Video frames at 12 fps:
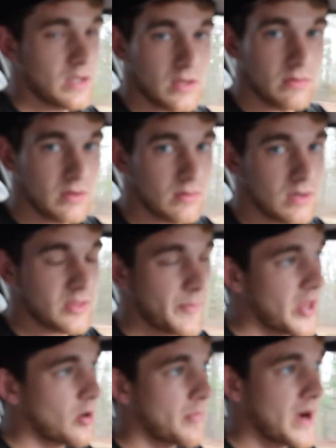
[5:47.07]
you do need the
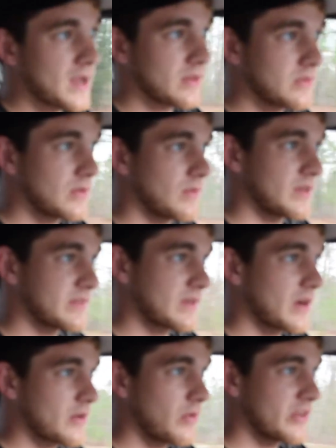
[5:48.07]
pedal bracket too. I just
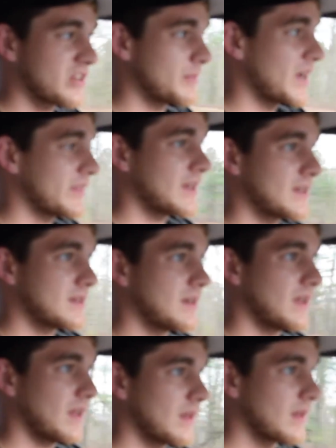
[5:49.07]
got a question about that
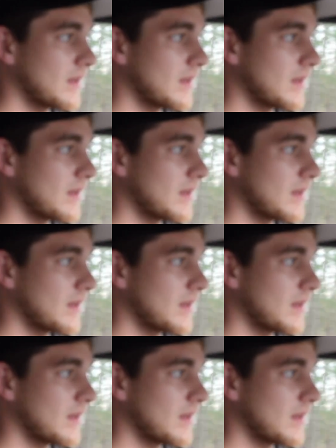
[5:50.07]
today.